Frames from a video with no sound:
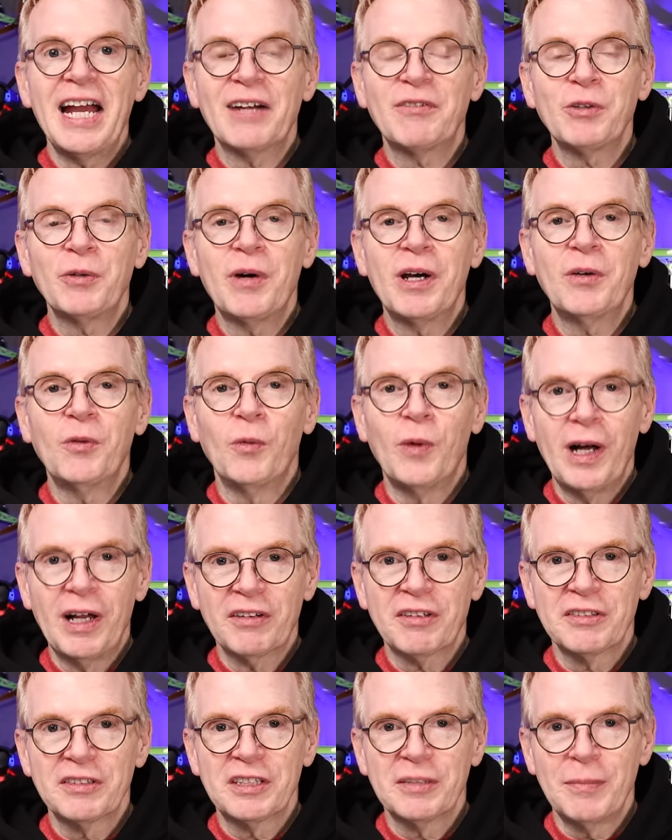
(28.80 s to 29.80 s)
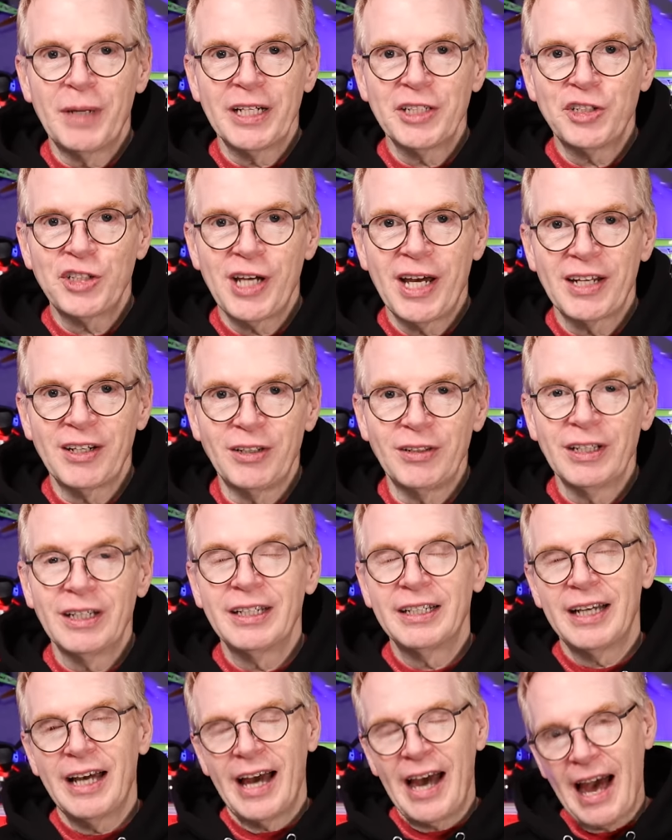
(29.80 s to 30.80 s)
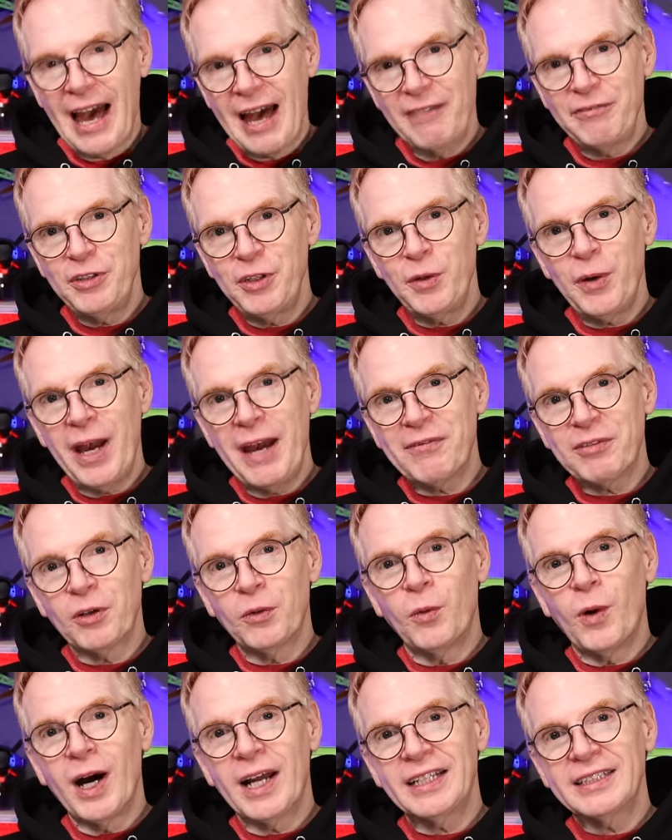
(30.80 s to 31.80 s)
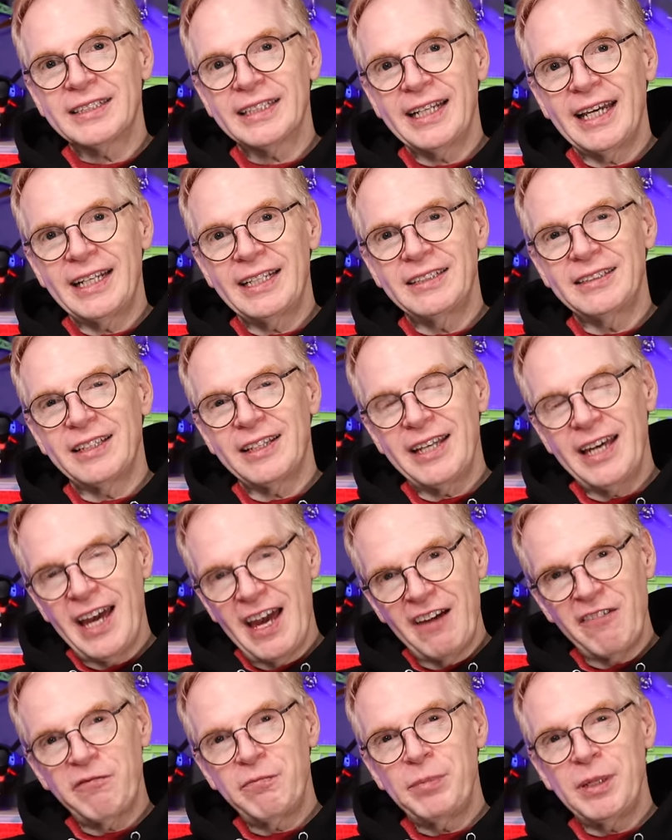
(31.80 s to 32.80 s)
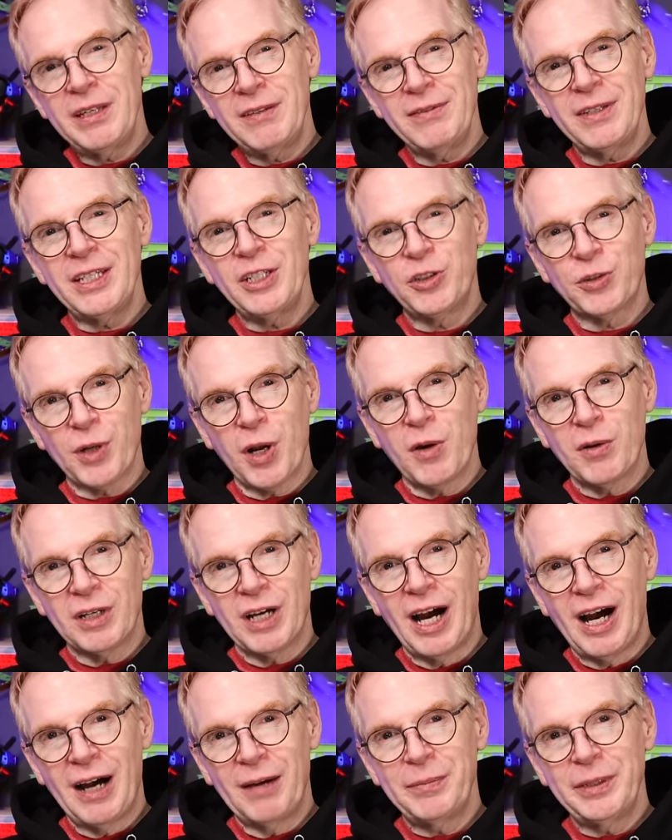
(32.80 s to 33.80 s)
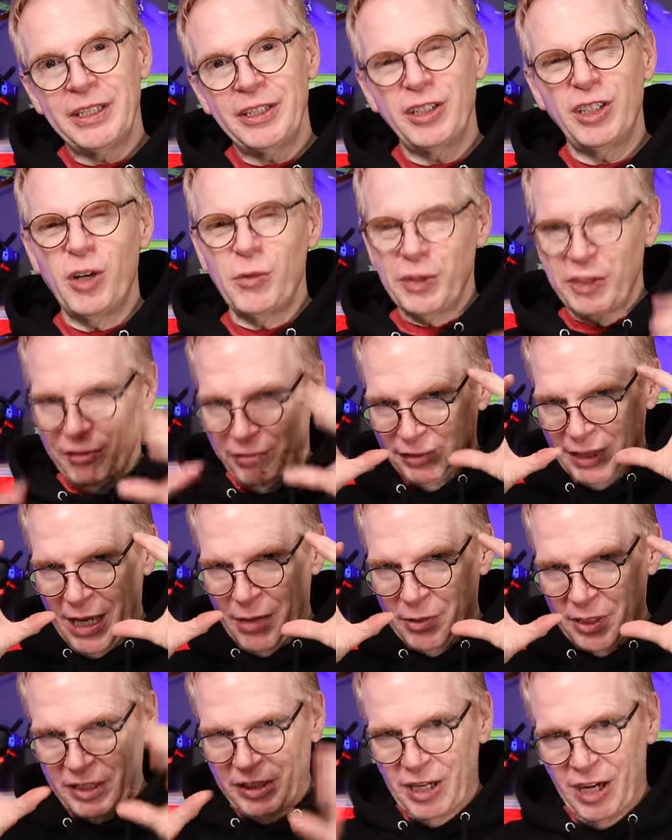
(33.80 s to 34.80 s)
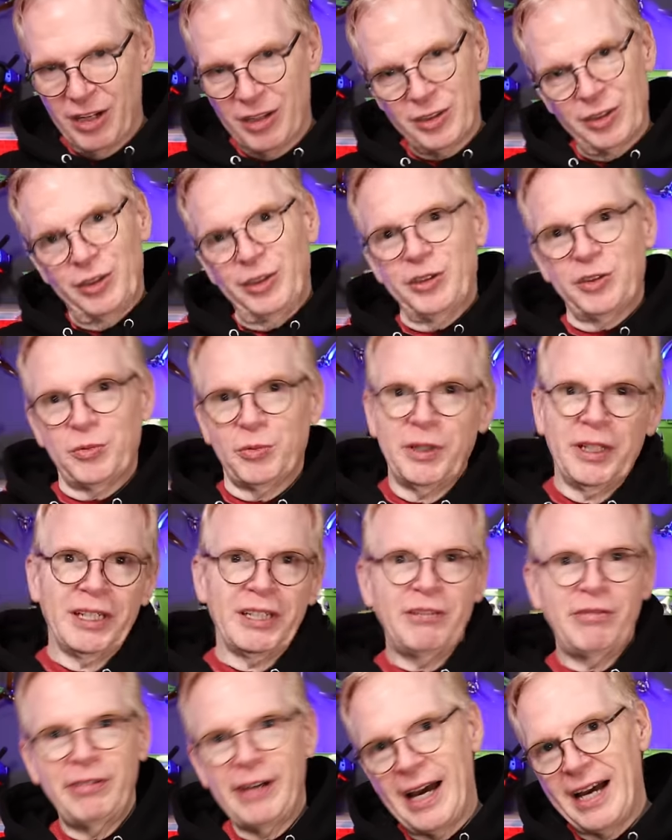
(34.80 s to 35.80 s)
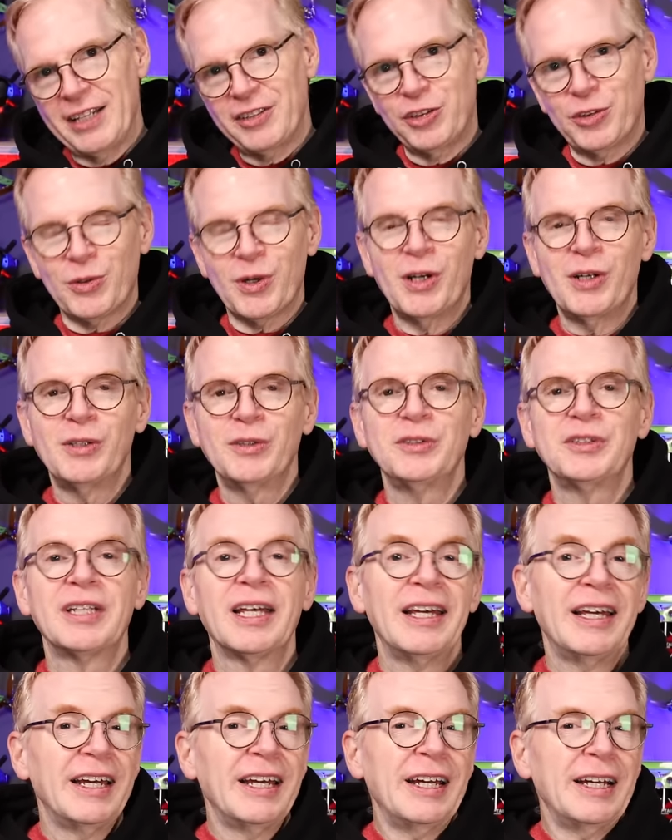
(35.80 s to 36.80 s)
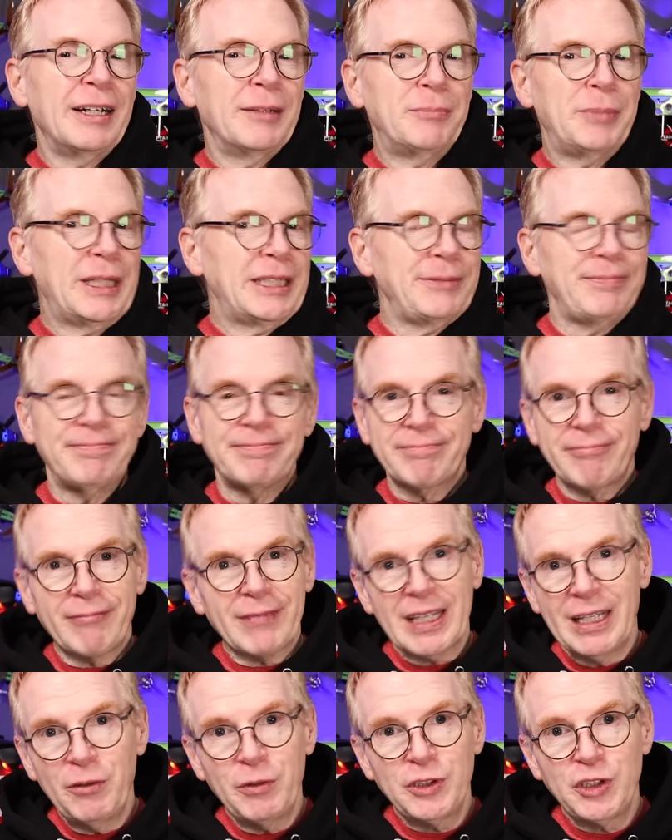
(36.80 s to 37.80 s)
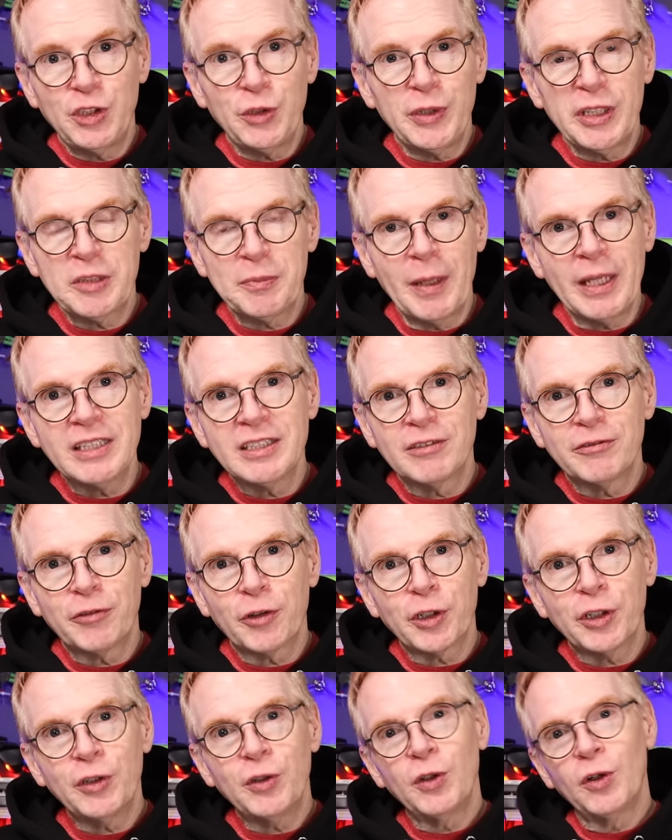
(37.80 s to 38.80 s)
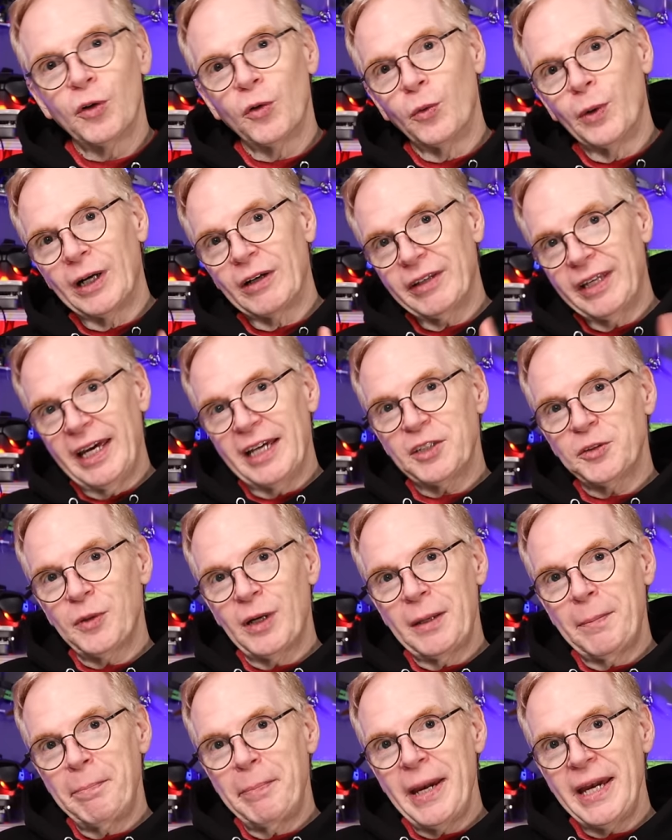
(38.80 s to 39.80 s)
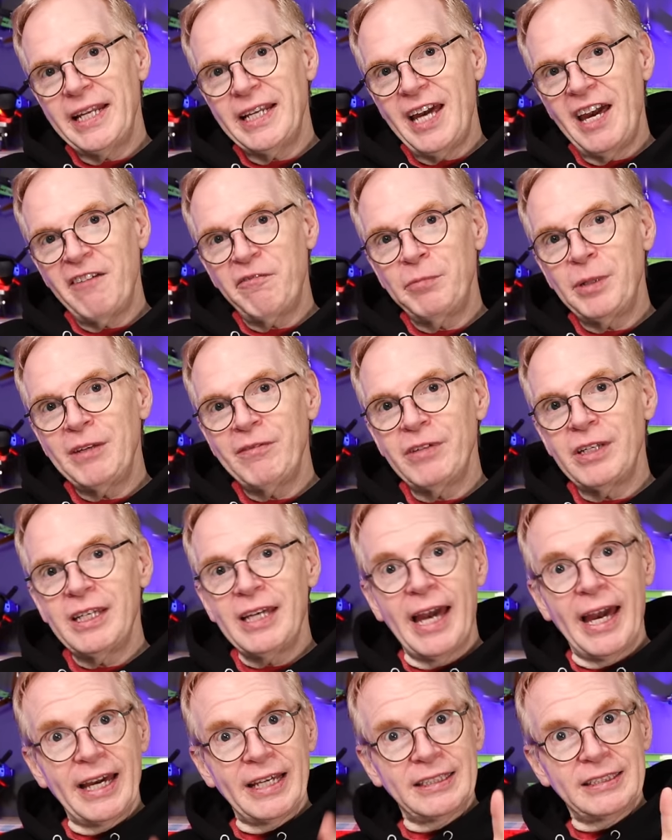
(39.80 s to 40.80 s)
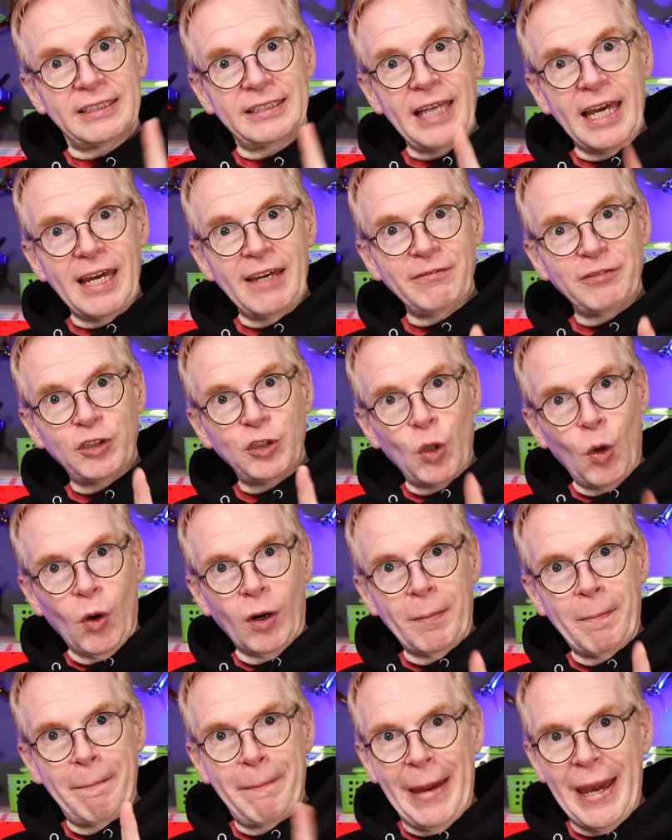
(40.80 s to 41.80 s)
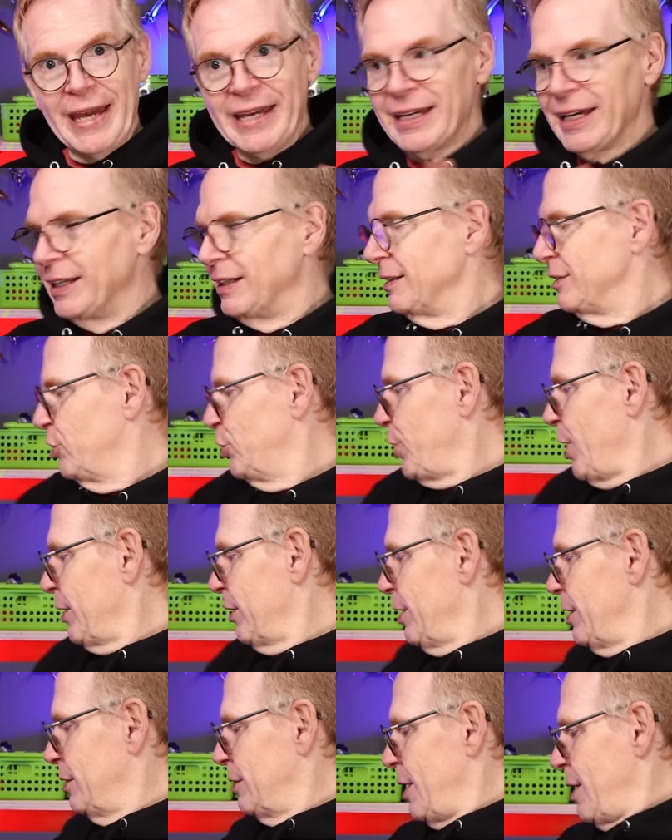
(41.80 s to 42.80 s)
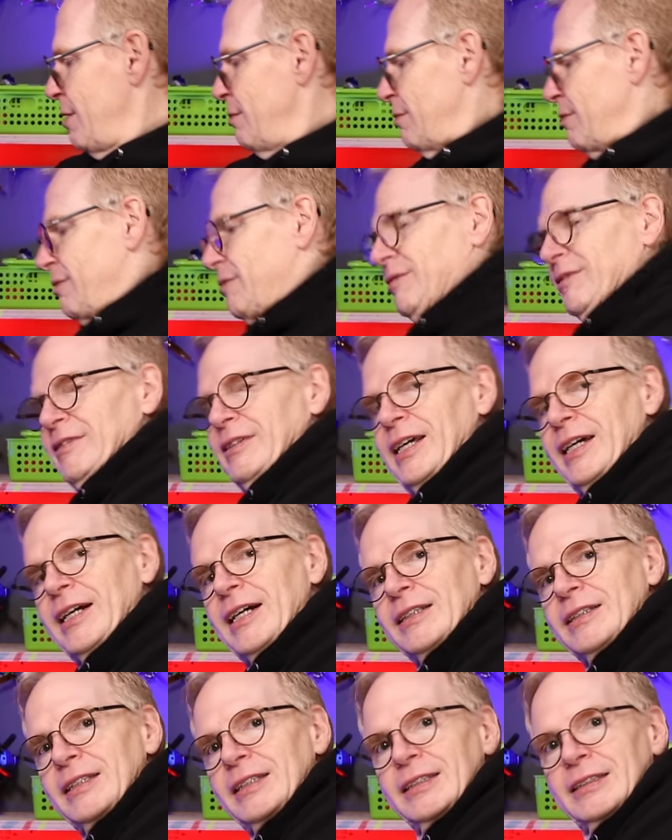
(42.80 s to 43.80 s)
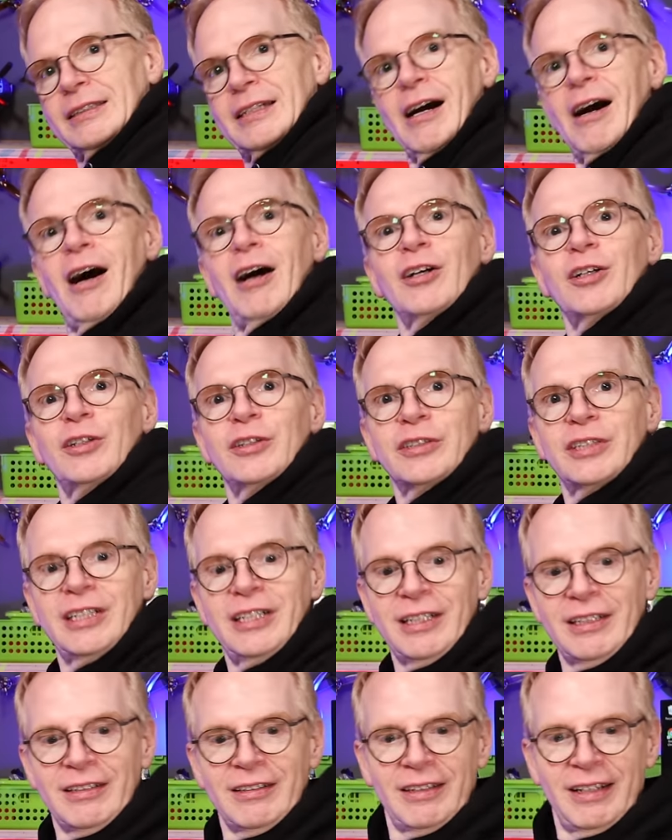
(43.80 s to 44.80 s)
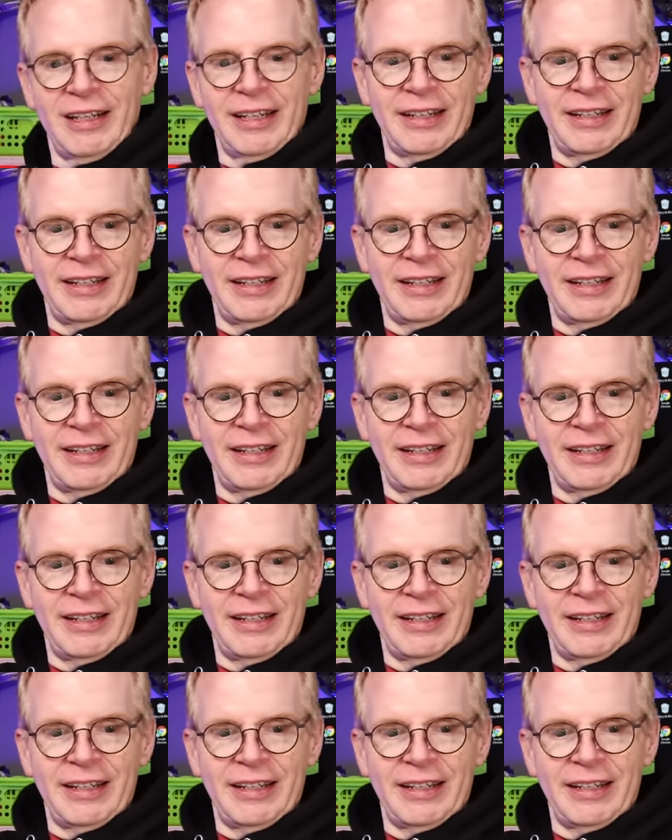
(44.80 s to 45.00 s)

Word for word: everyone, welcome to my channel. Have you ever wanted to get into the FPV drone hobby, you know, when you fly with goggles, really fast drones, but it was too expensive for you? Well, guess what? Beta FPV has saved your bacon. Check this out. They got these goggles here.